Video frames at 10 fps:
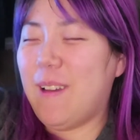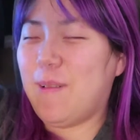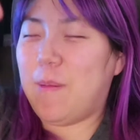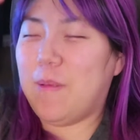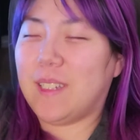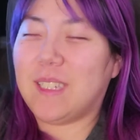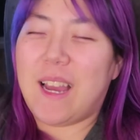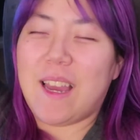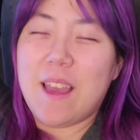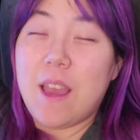I'm copying this
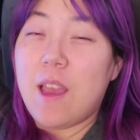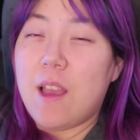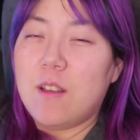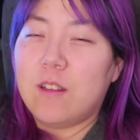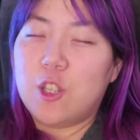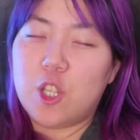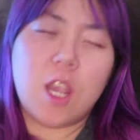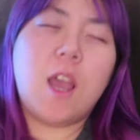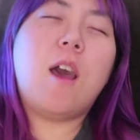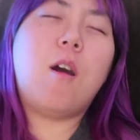guy.
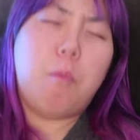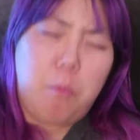Ciao.